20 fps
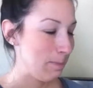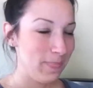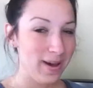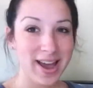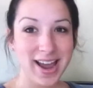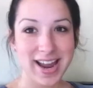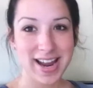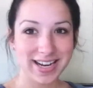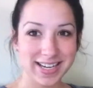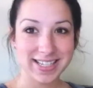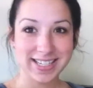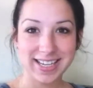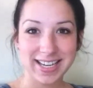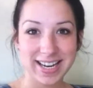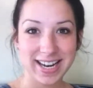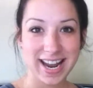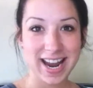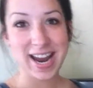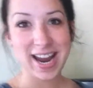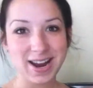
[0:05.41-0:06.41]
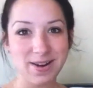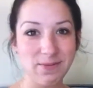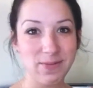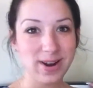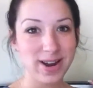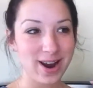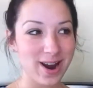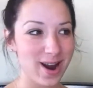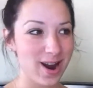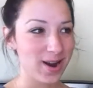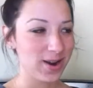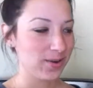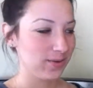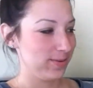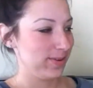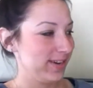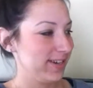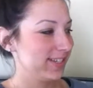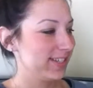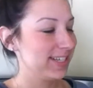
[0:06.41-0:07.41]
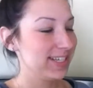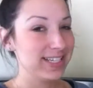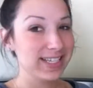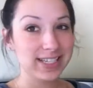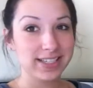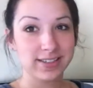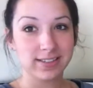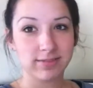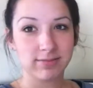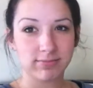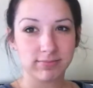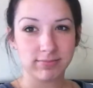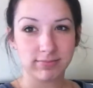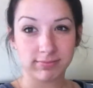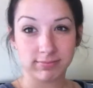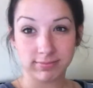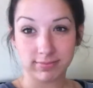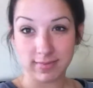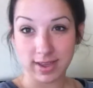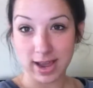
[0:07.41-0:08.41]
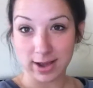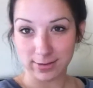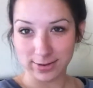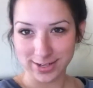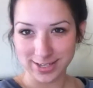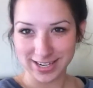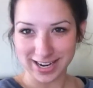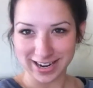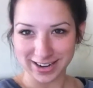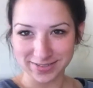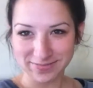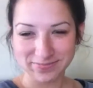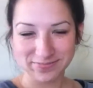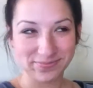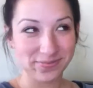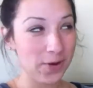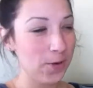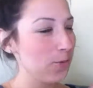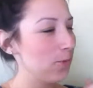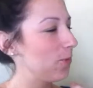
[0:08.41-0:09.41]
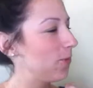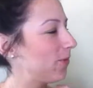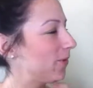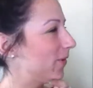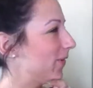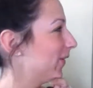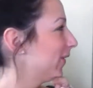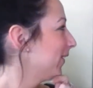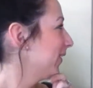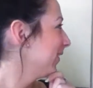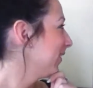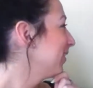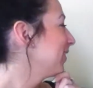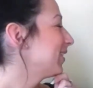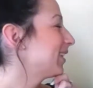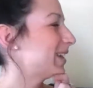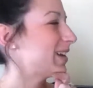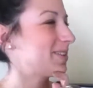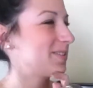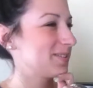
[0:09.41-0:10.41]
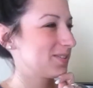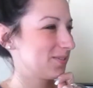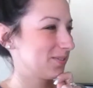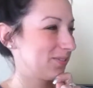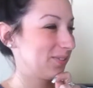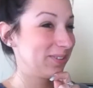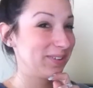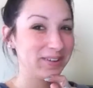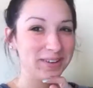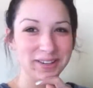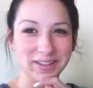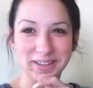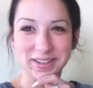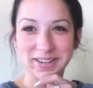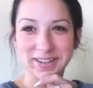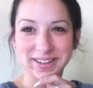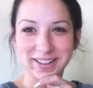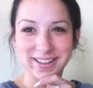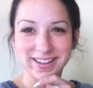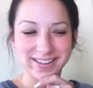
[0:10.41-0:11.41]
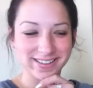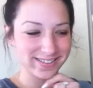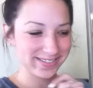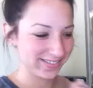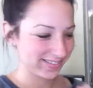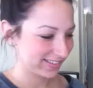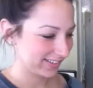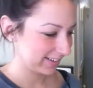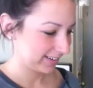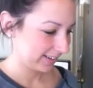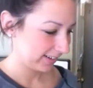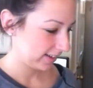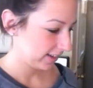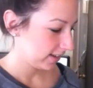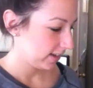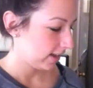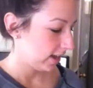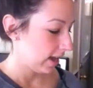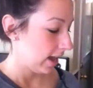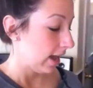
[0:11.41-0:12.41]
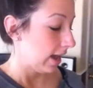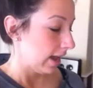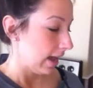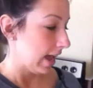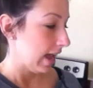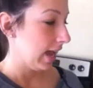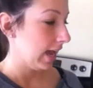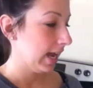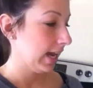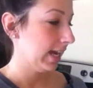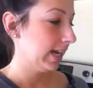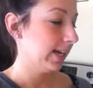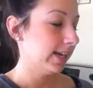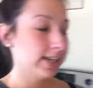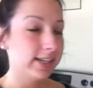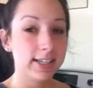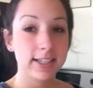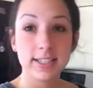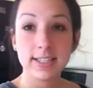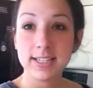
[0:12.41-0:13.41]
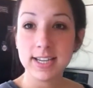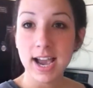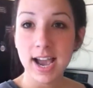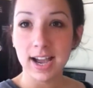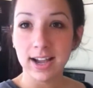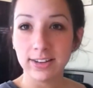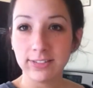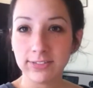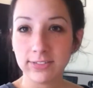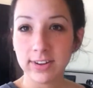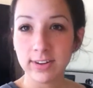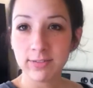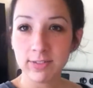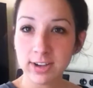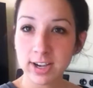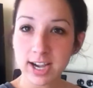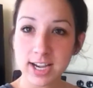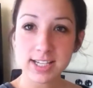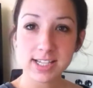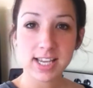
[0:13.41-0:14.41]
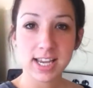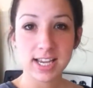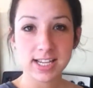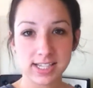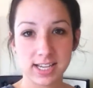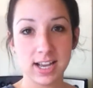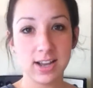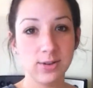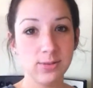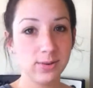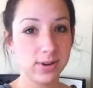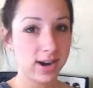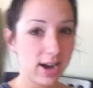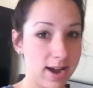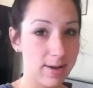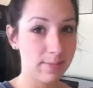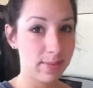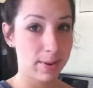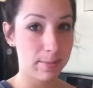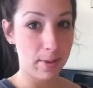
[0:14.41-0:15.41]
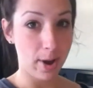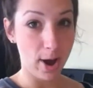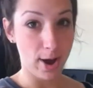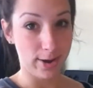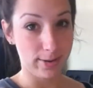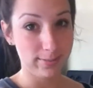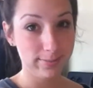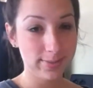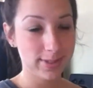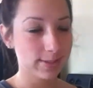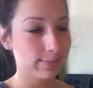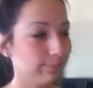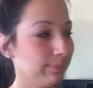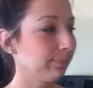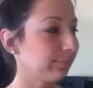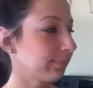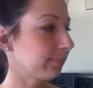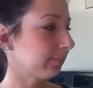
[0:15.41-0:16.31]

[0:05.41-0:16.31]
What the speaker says: but today we are going to out of town. Woo! That was really close. And yeah, if you guys can't tell, we're at my mom's.